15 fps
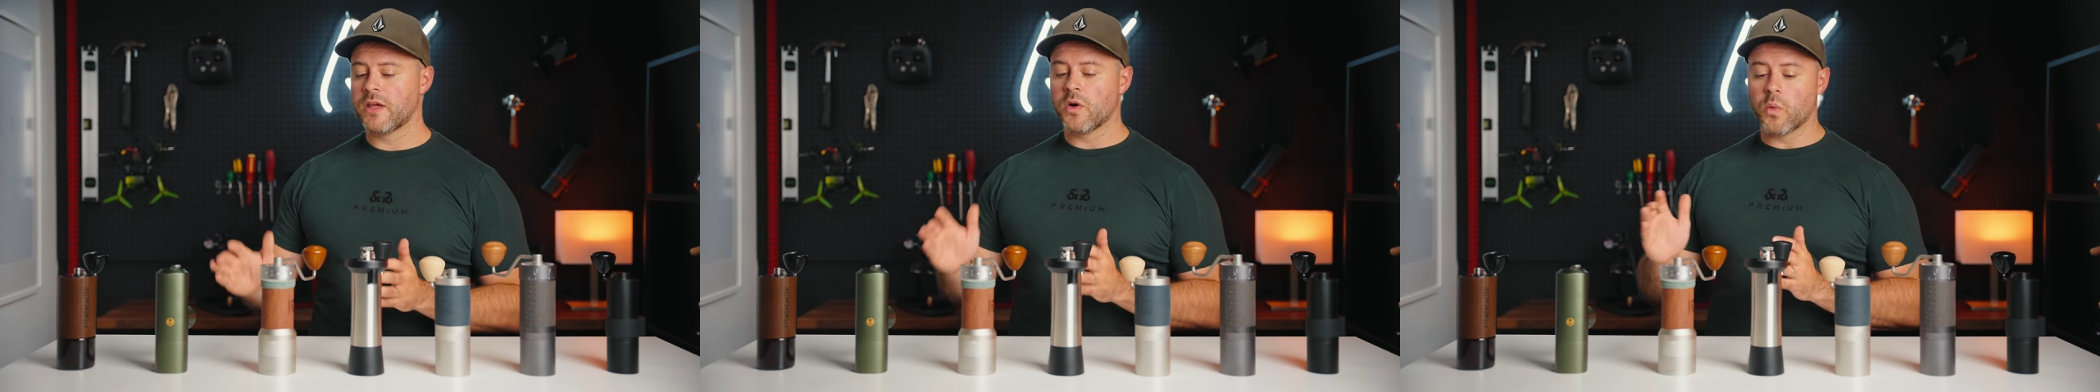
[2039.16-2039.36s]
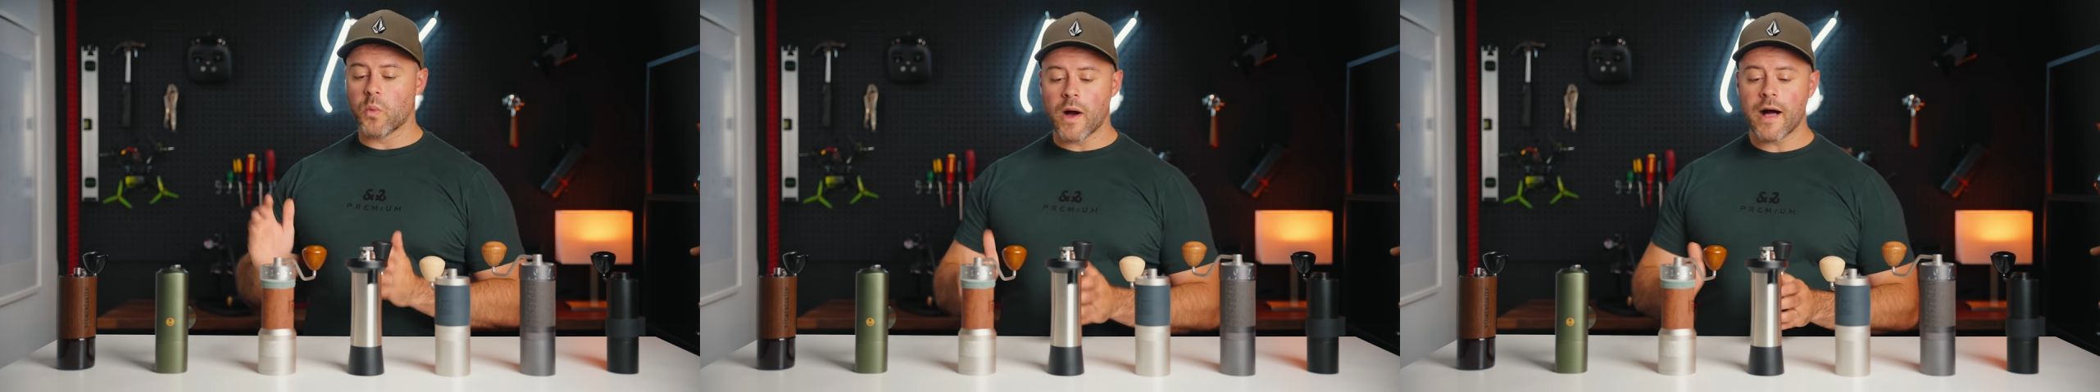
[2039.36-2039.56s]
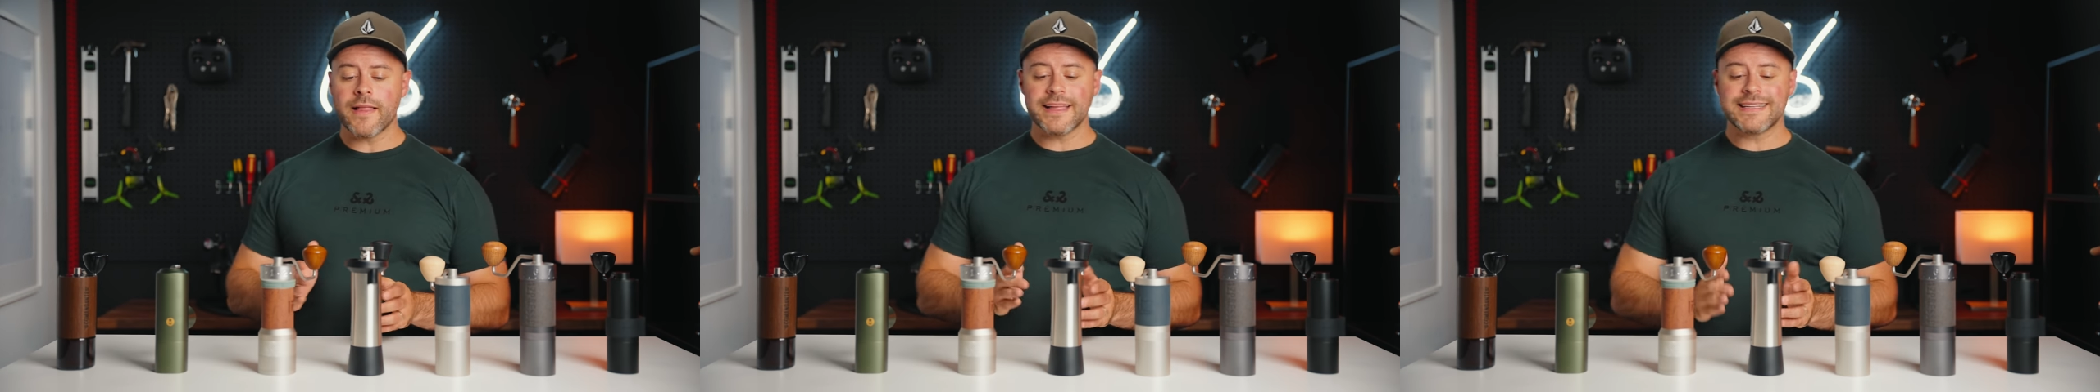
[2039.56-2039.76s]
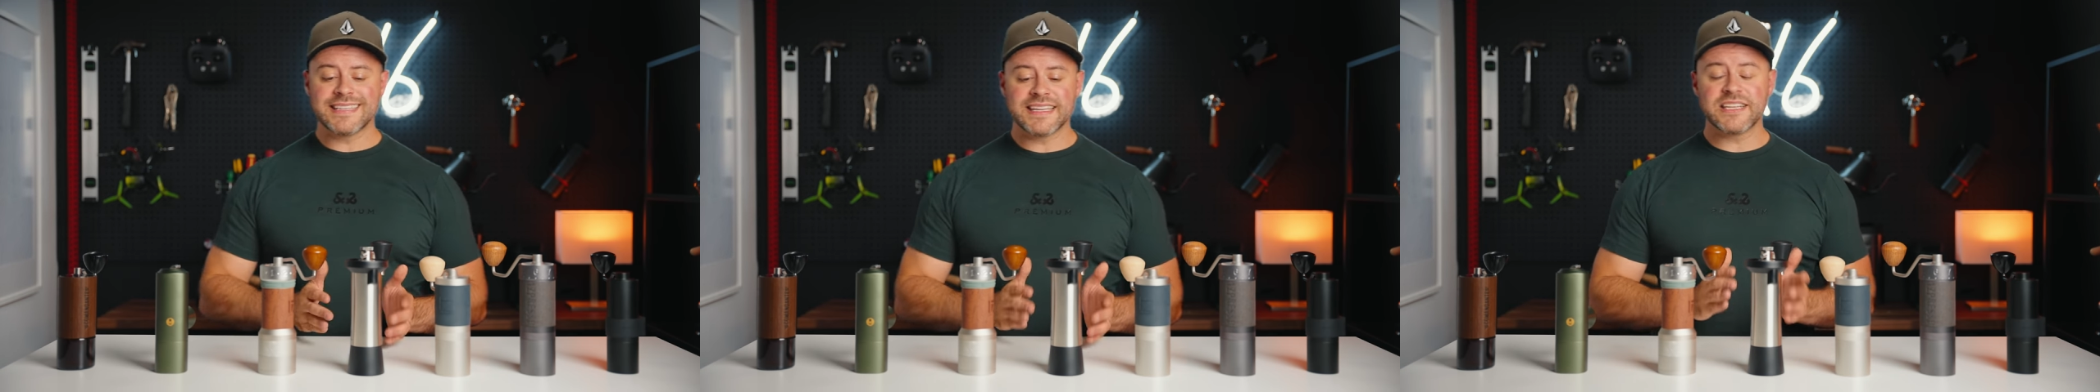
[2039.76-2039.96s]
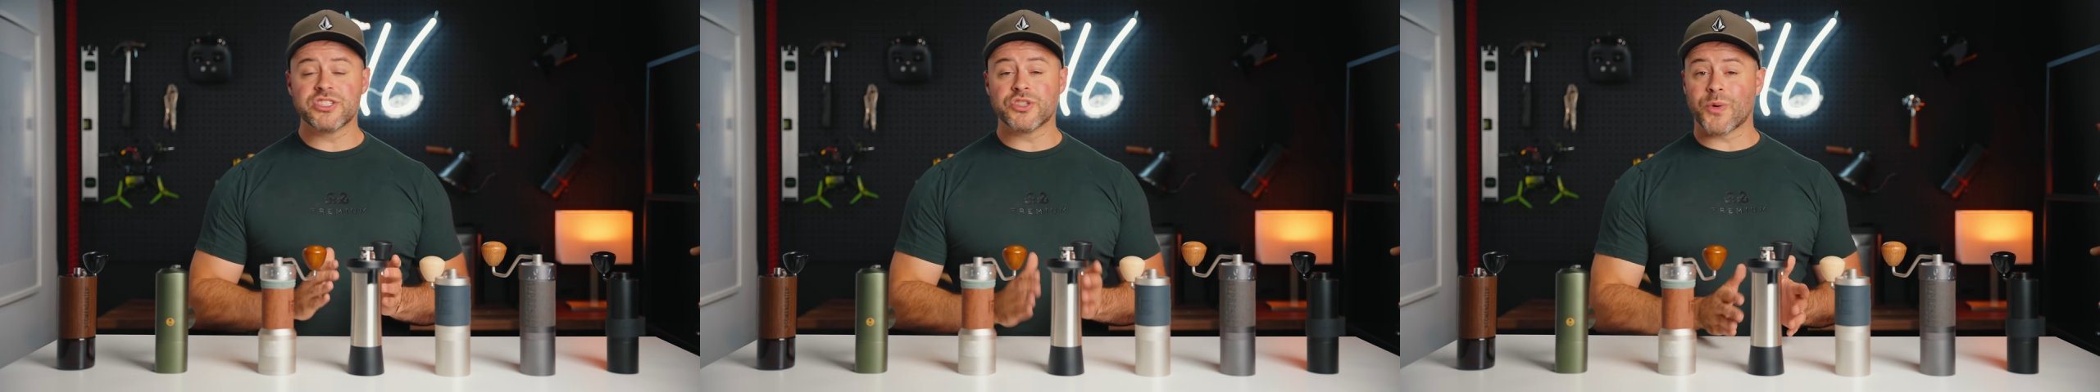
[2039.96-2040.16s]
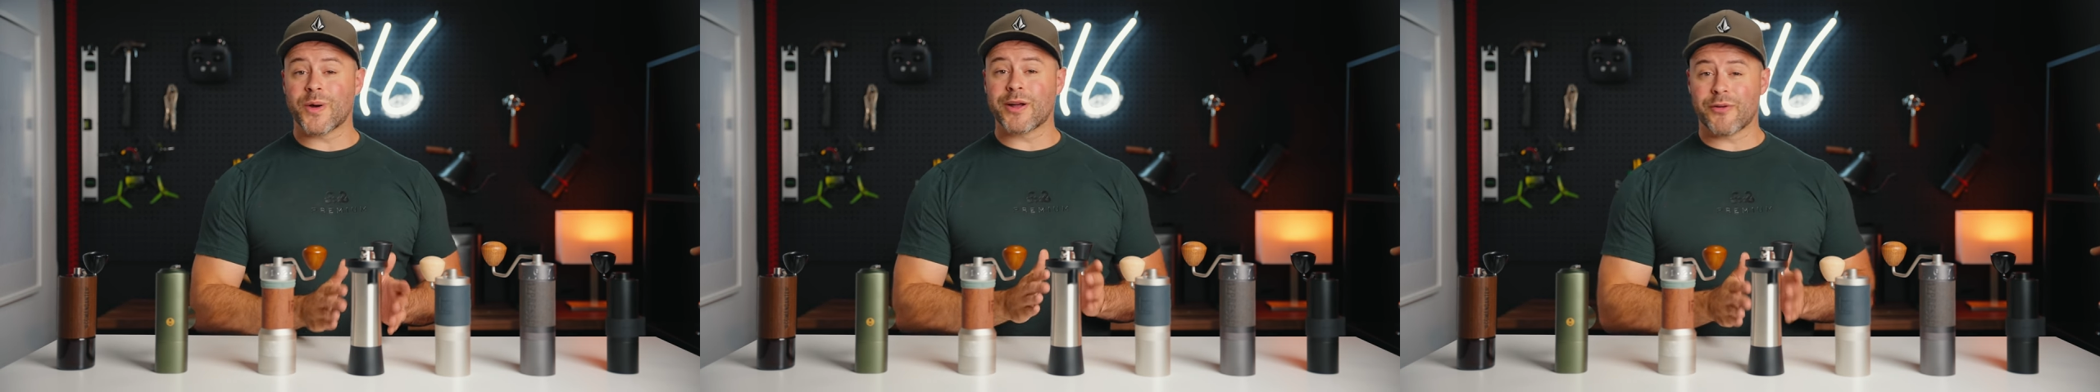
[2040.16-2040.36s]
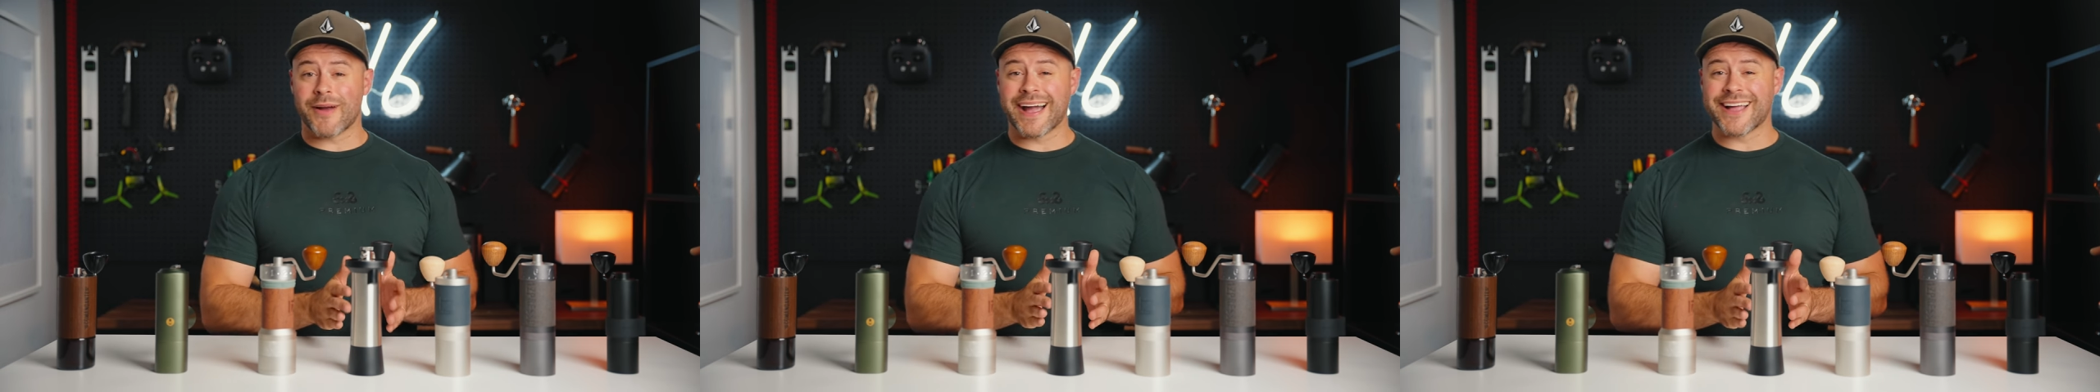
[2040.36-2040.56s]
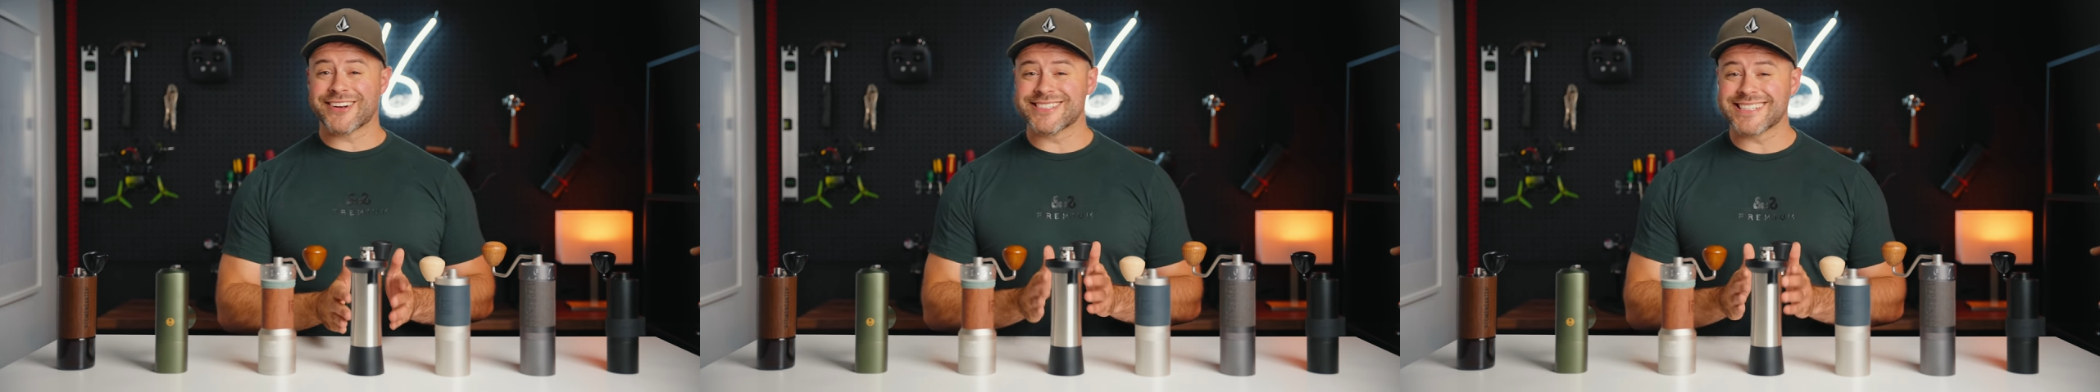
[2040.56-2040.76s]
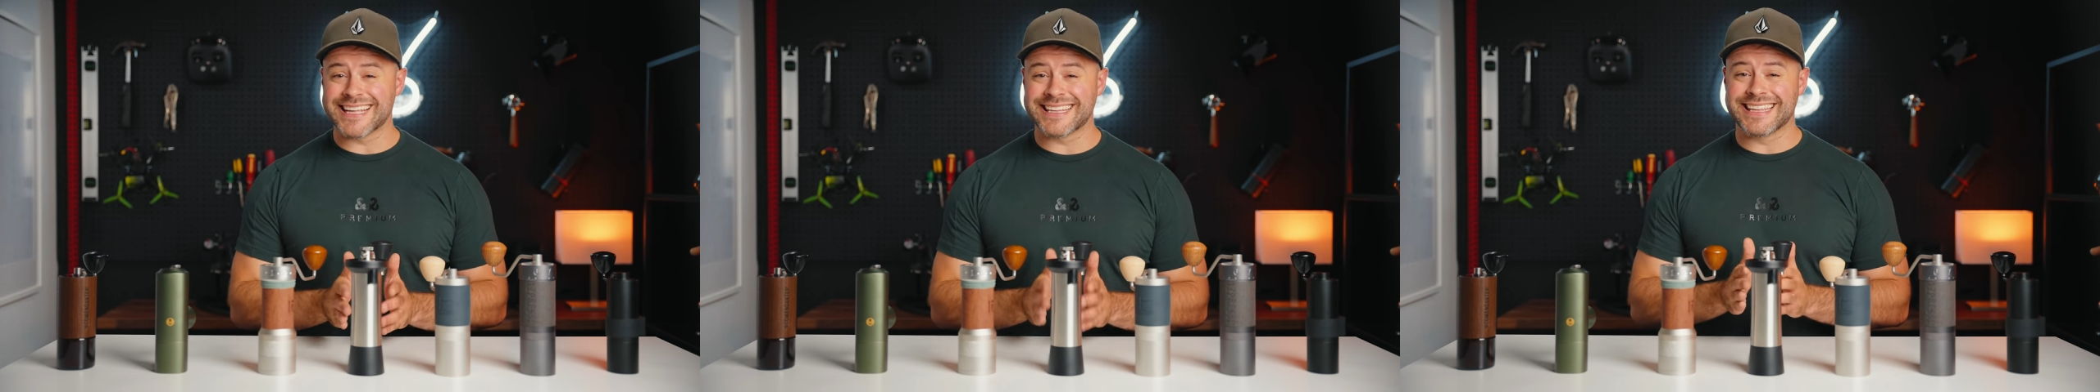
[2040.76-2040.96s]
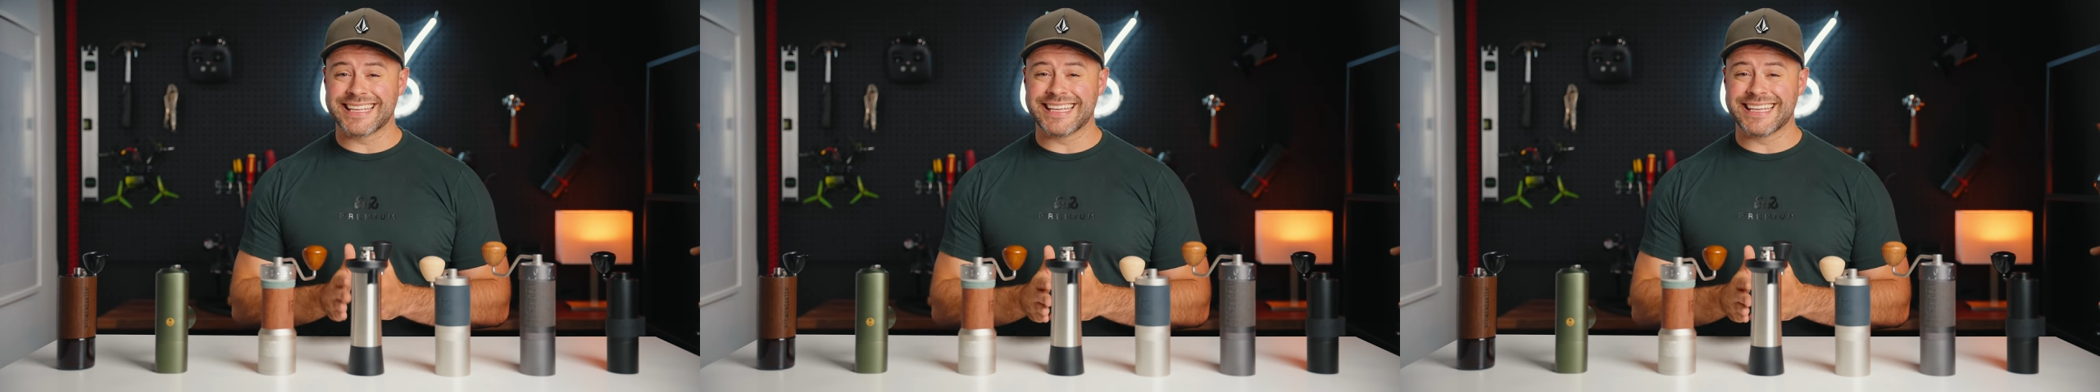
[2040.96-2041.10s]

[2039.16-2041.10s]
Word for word: While I did enjoy grinders like the